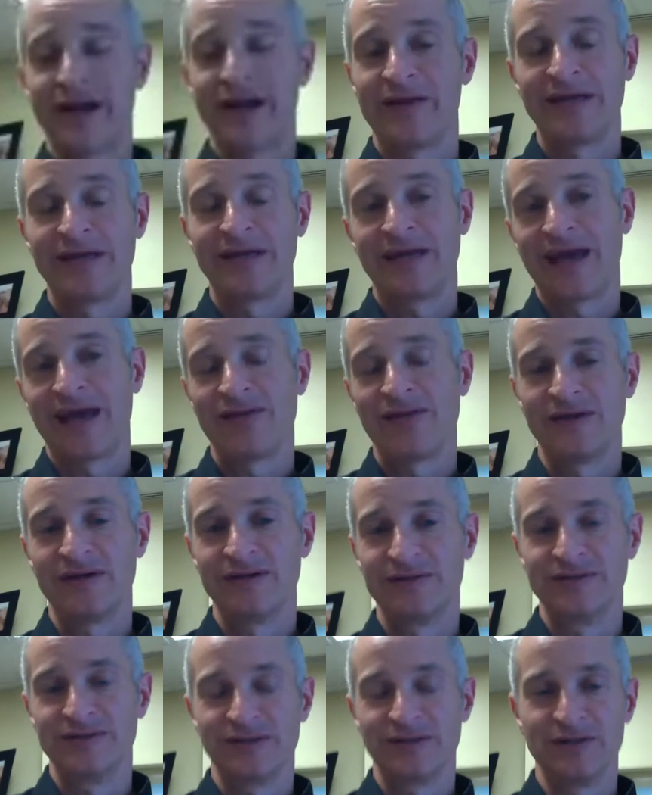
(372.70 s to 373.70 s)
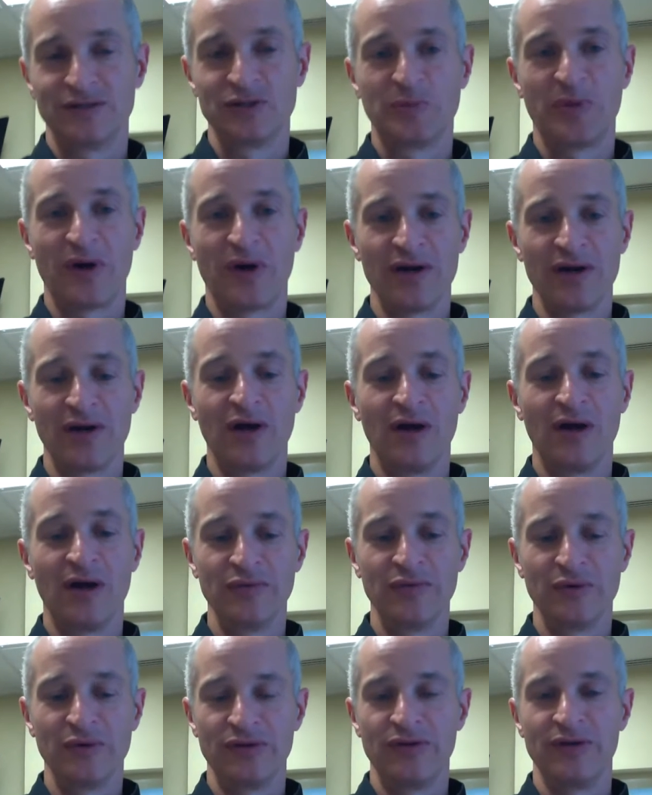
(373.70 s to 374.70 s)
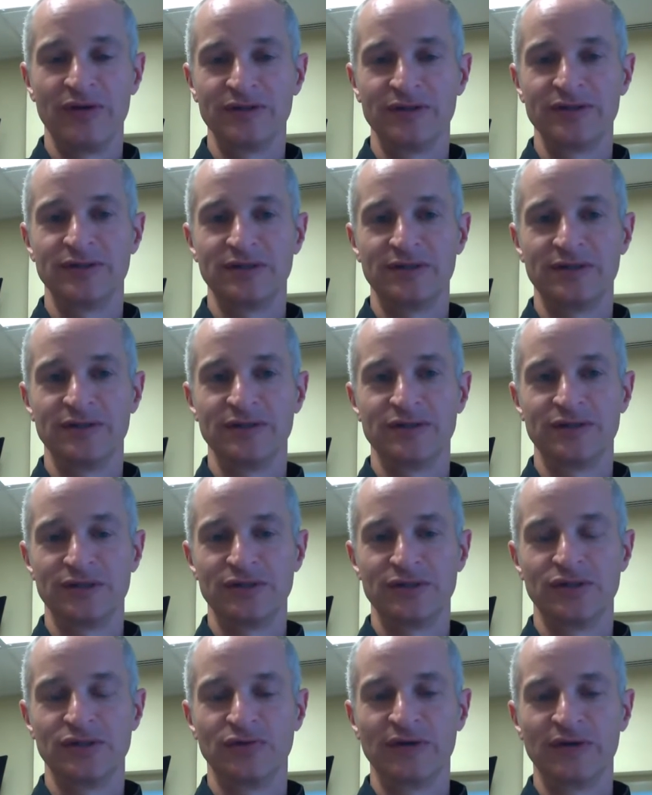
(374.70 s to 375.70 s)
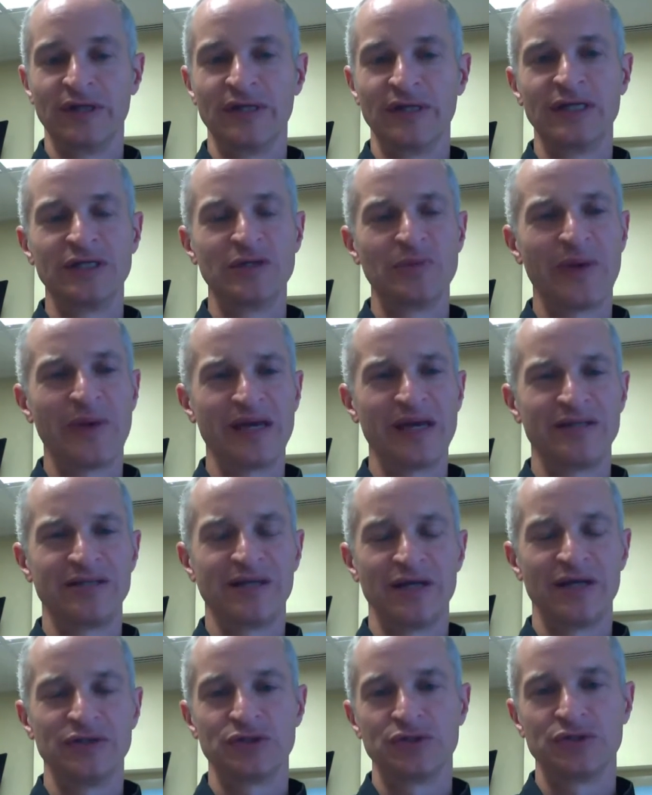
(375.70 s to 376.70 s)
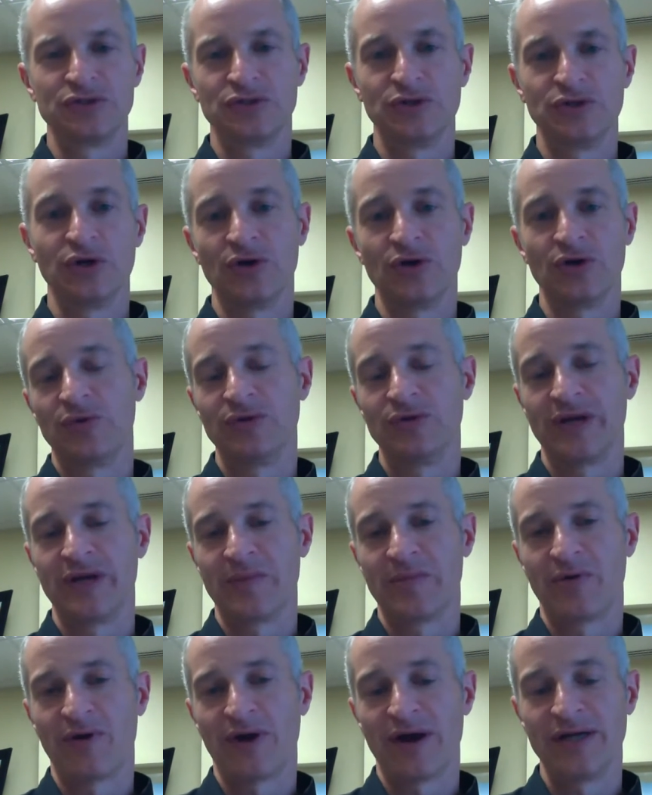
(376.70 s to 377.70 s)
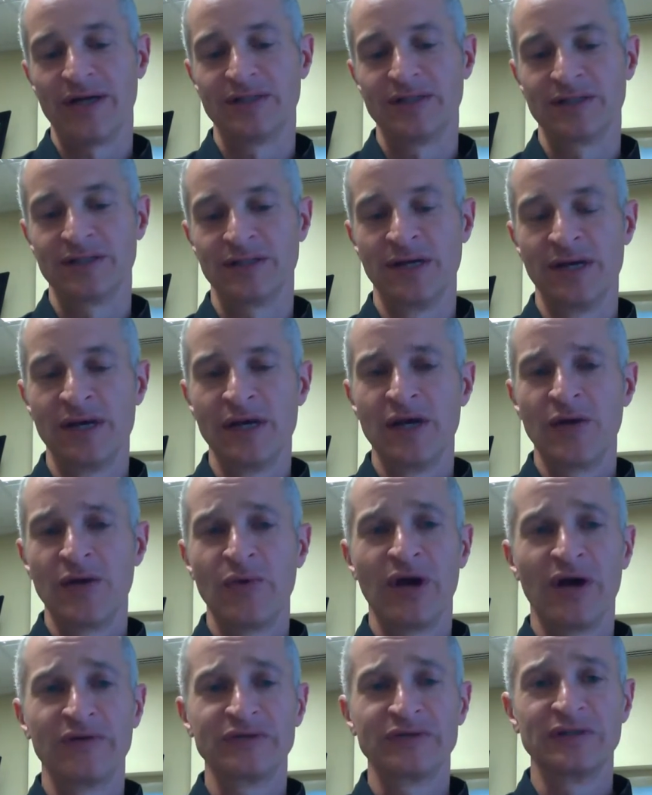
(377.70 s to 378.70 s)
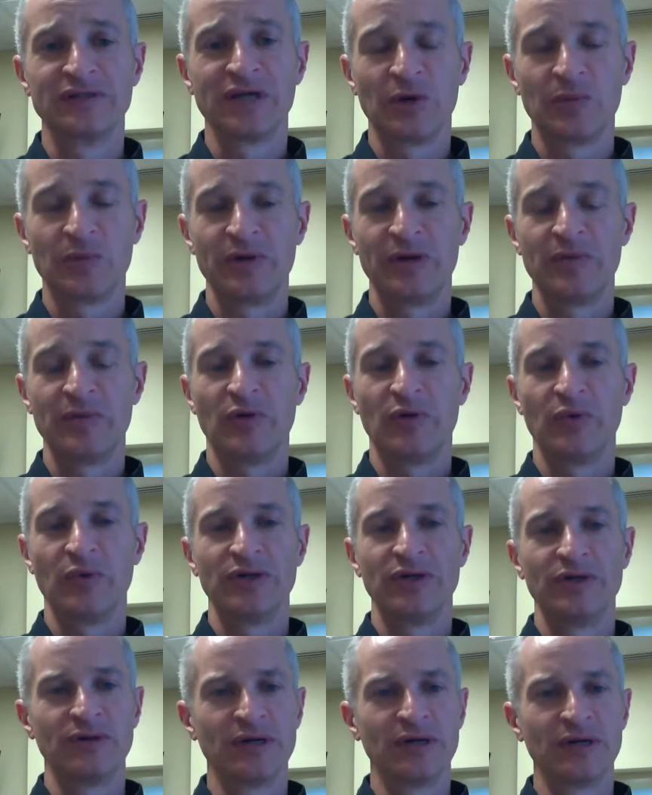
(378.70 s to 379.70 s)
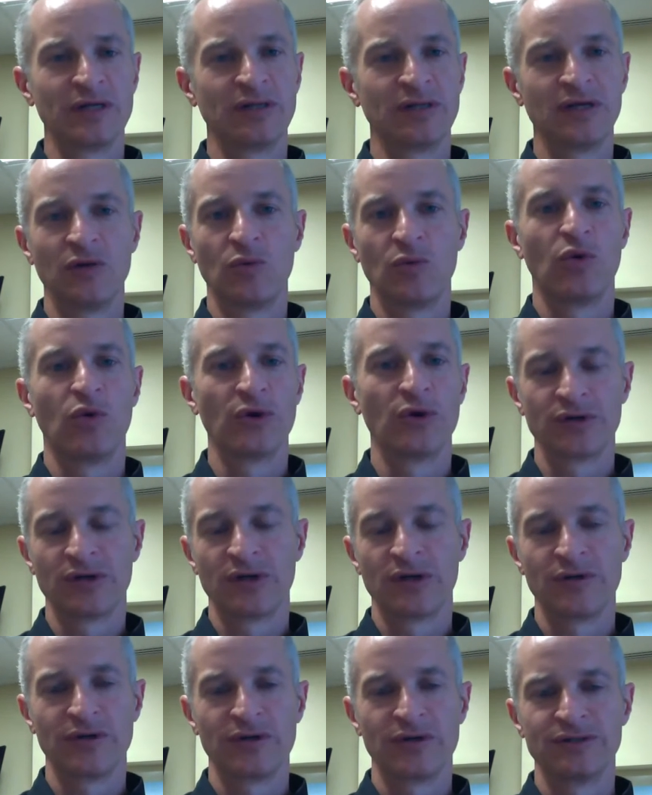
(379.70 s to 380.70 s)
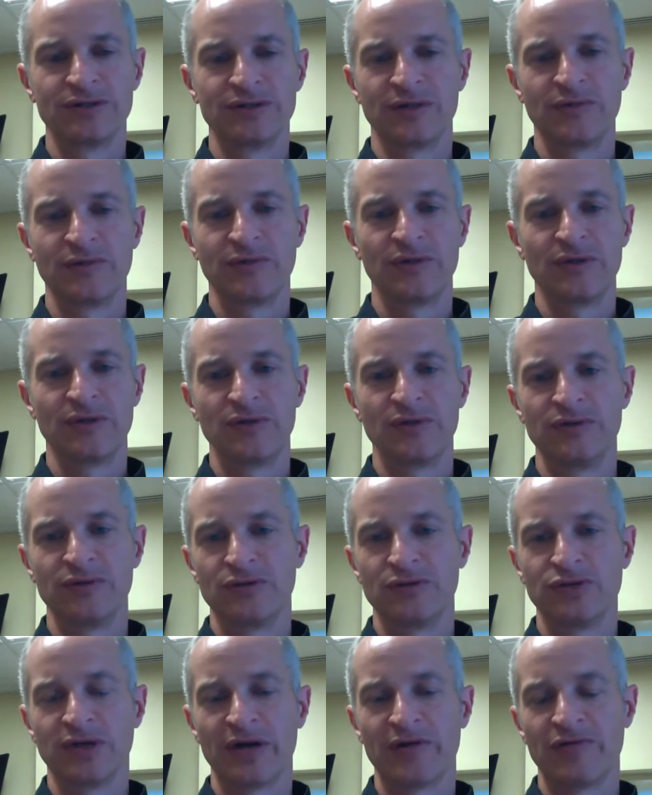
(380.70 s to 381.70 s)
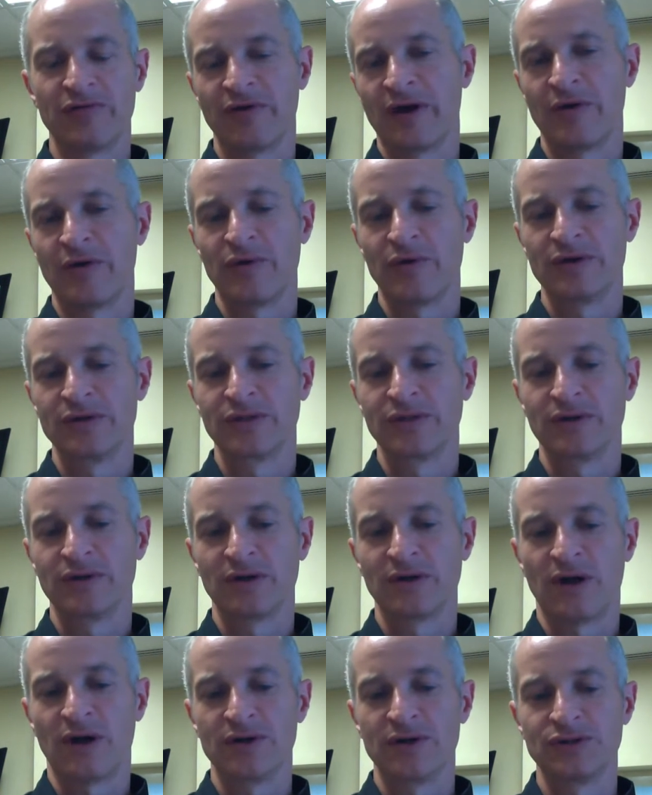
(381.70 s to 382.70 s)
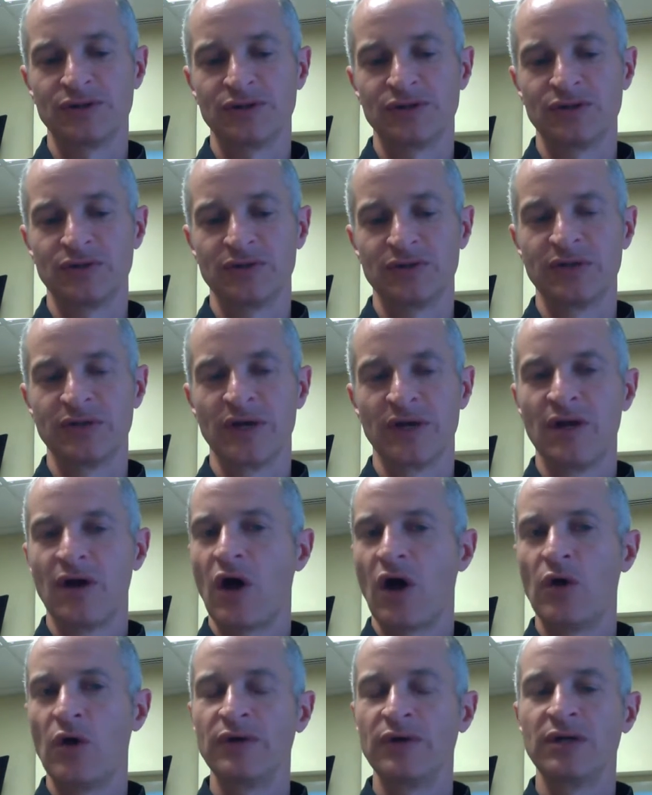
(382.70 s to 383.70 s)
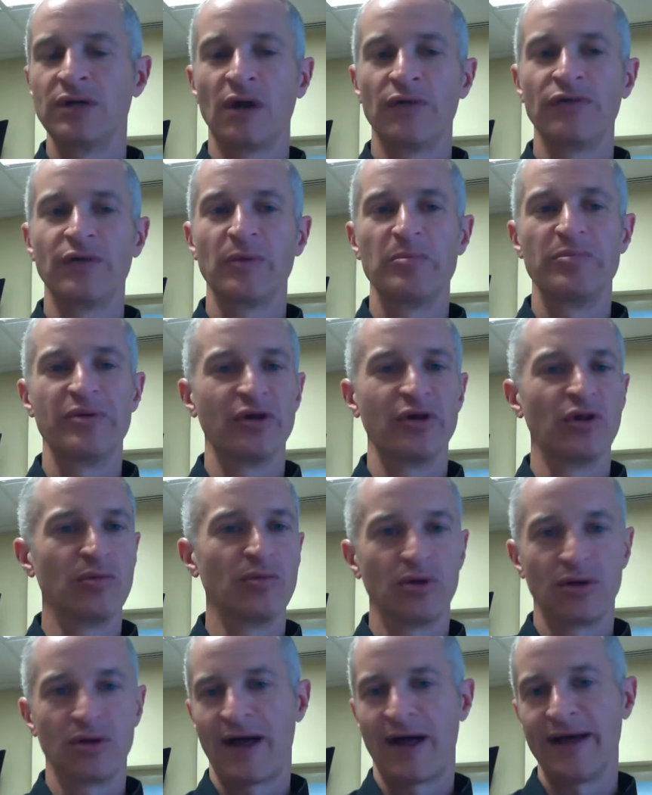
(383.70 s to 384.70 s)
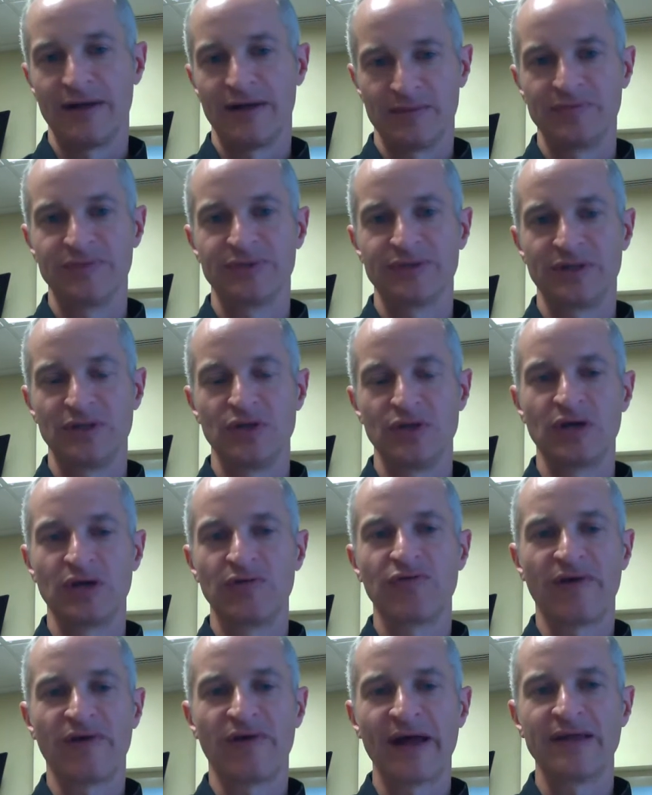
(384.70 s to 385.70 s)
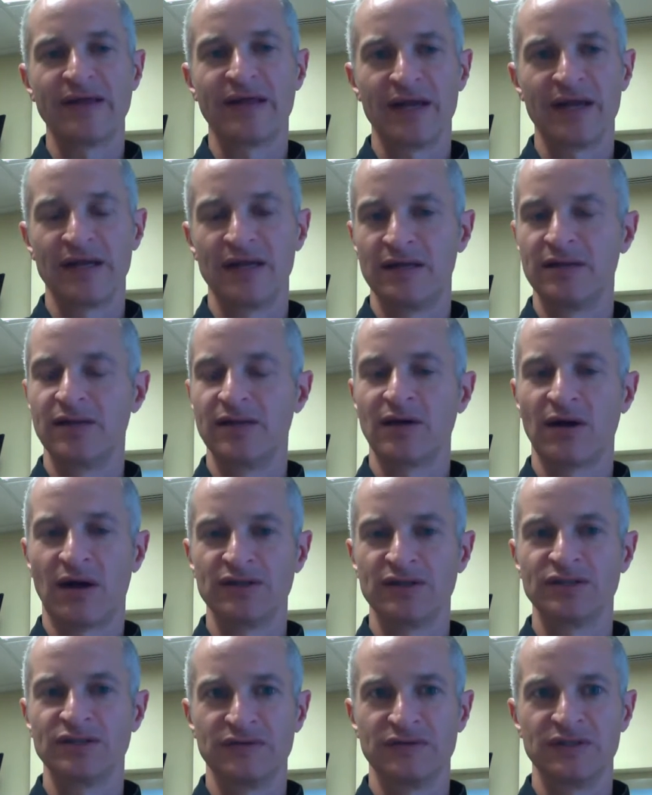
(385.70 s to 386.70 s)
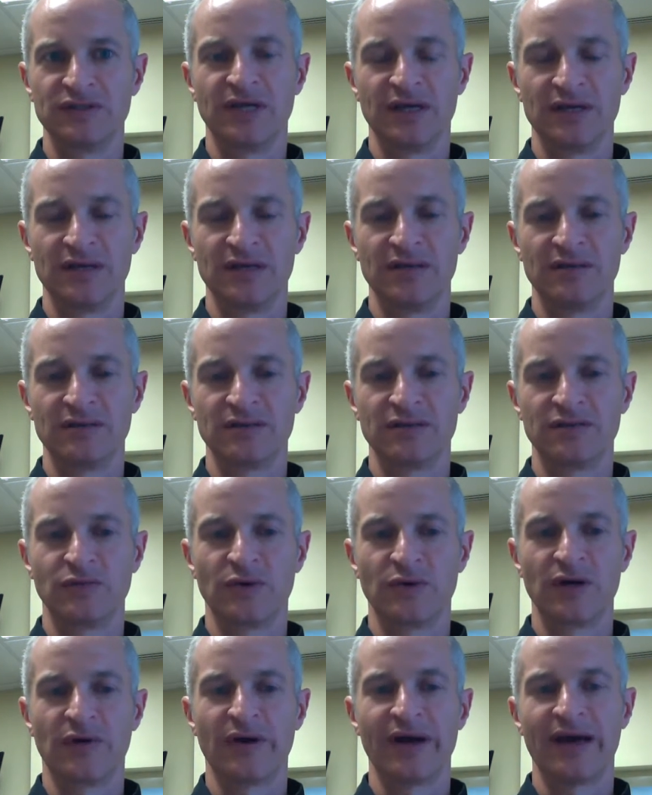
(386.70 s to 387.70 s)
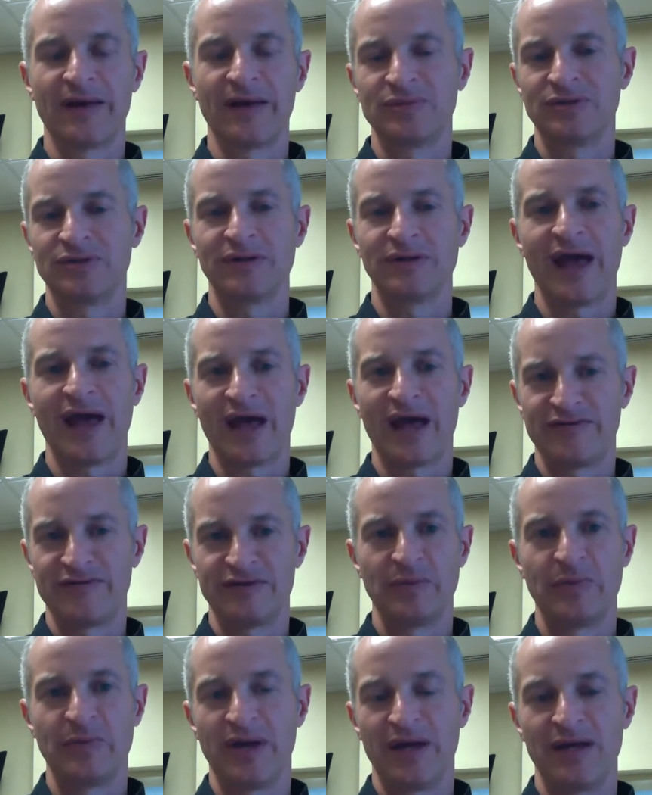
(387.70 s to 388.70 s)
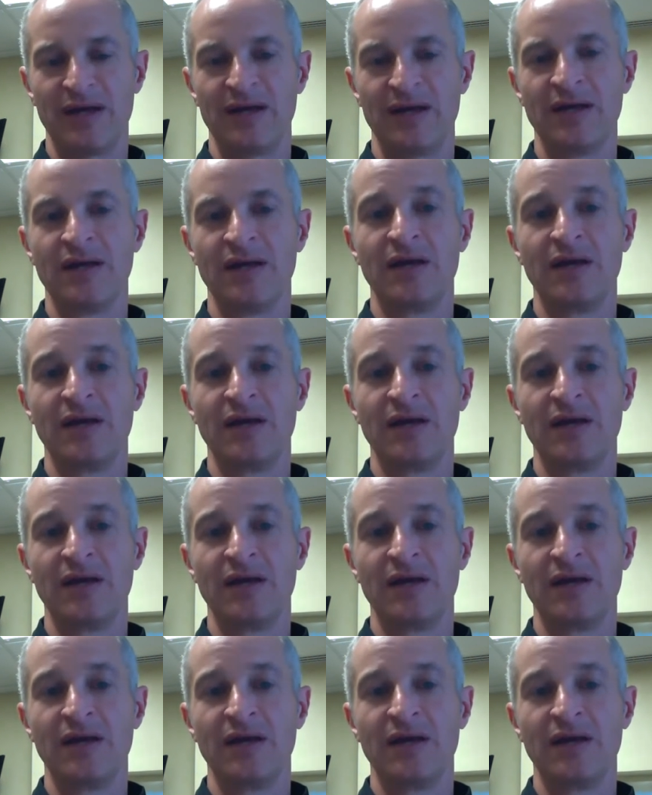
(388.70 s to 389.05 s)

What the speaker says: I think Kathy is spot on with this. Is you really need to pay attention to your own net price. And we often tell people when you look at the award notice and when you try to figure out what it's going to cost you, is hone in on the billable items. And you can find that in the cost of attendance. Is what do I absolutely have to pay?